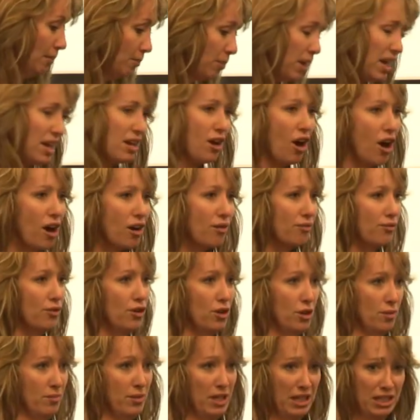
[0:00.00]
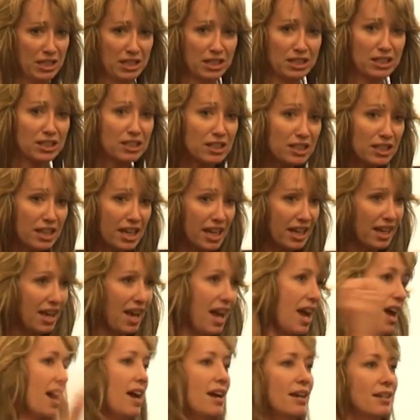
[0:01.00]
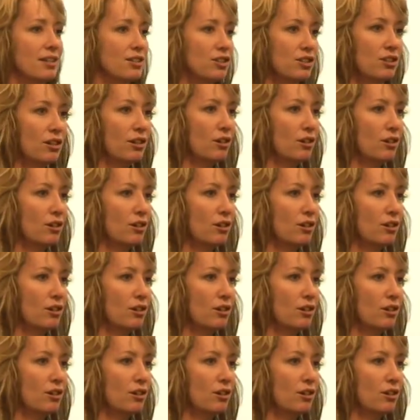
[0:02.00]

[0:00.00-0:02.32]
PR firm that's slick as,